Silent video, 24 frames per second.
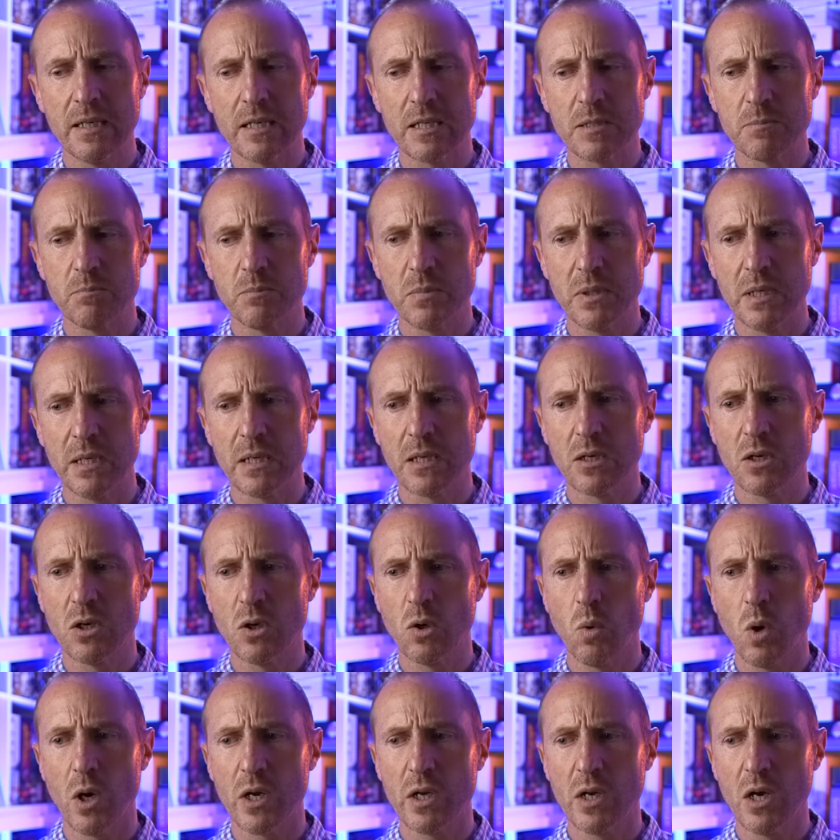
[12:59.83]
as being
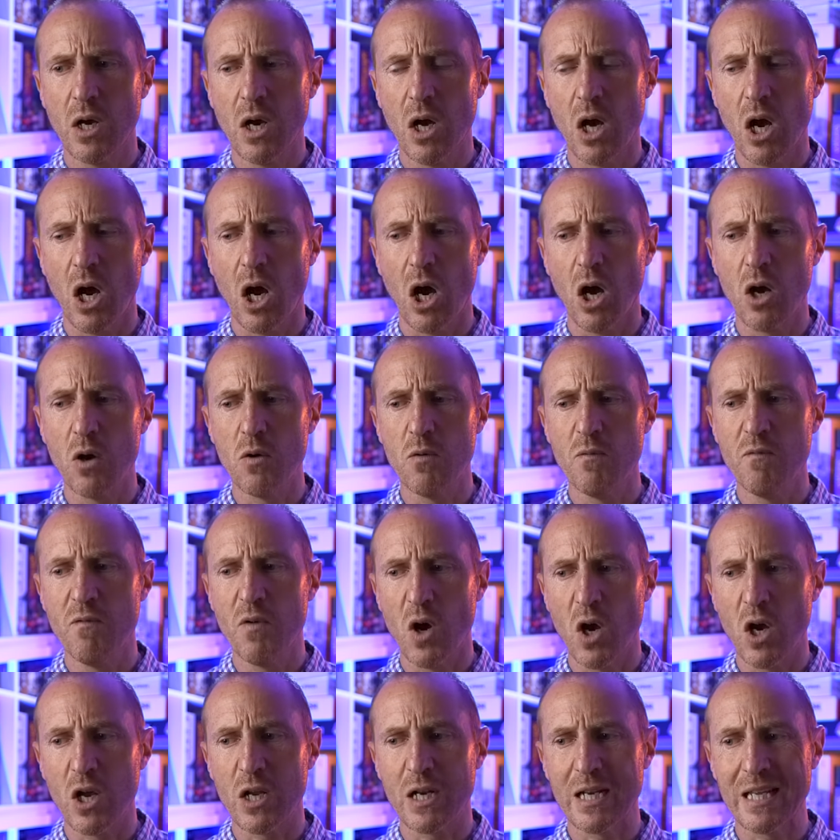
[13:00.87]
quite
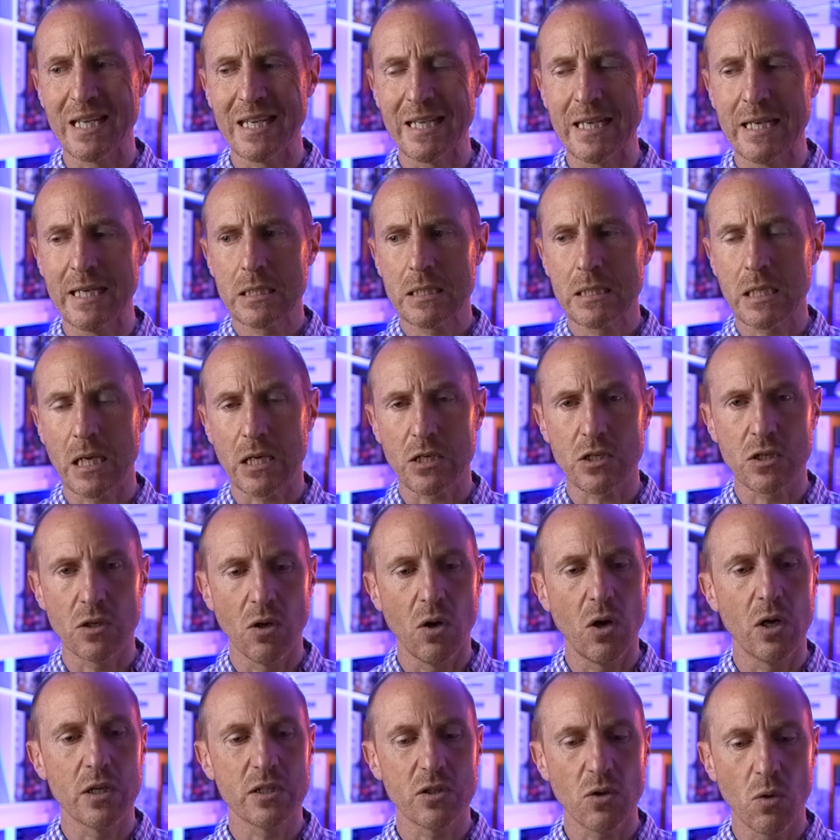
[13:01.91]
overtly
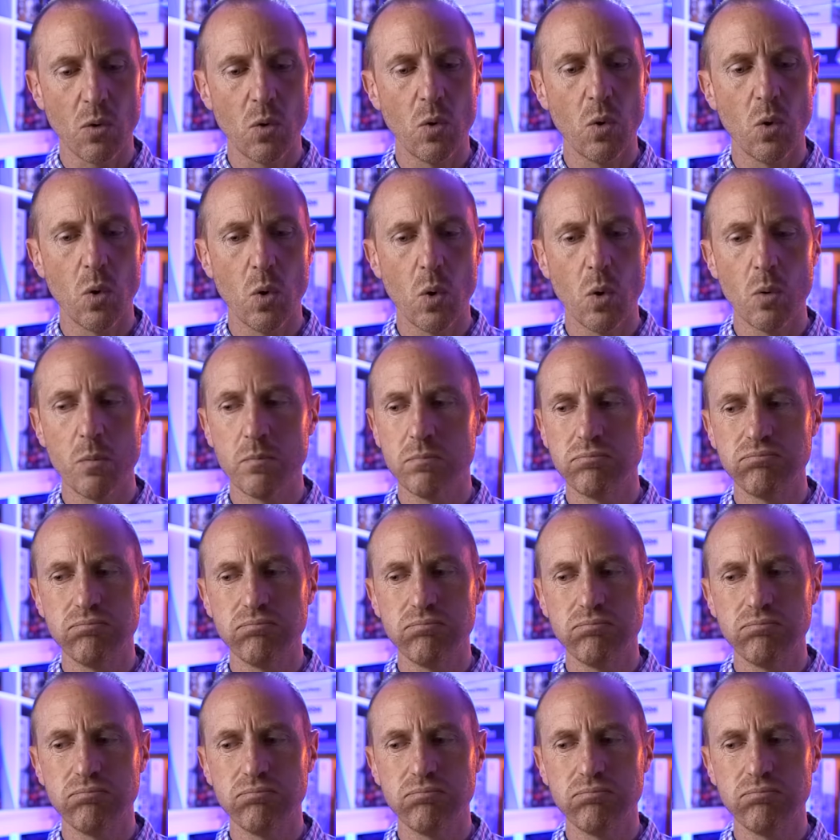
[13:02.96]
sexualized or